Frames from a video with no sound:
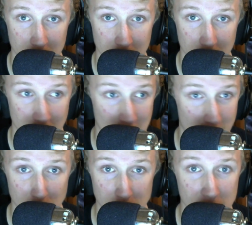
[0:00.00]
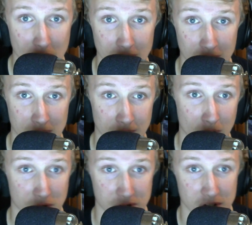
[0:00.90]
They're both not very
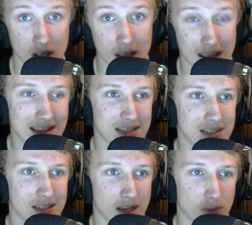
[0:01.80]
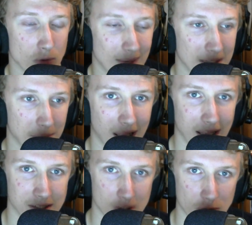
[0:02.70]
fast. It is, it's all about the
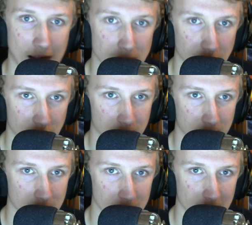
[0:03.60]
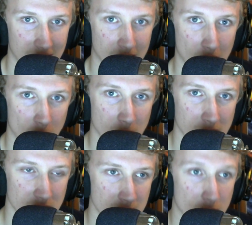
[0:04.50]
players around them. You know, and when
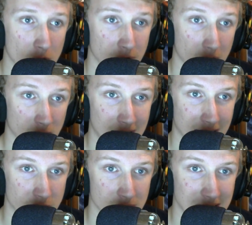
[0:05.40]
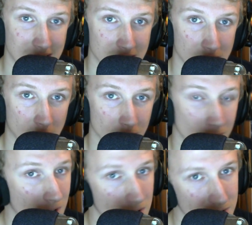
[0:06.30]
you've got no legs, you need, you know,
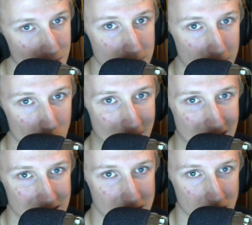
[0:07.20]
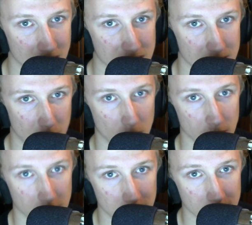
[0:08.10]
two fullbacks that are going to support
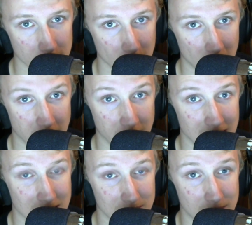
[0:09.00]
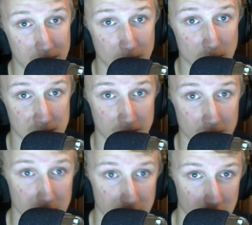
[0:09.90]
you and you need midfielders in
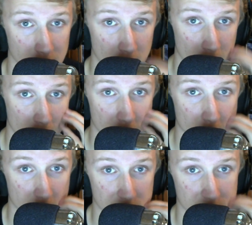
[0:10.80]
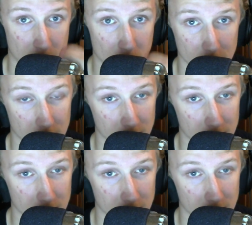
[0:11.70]
front of you that are going to support you.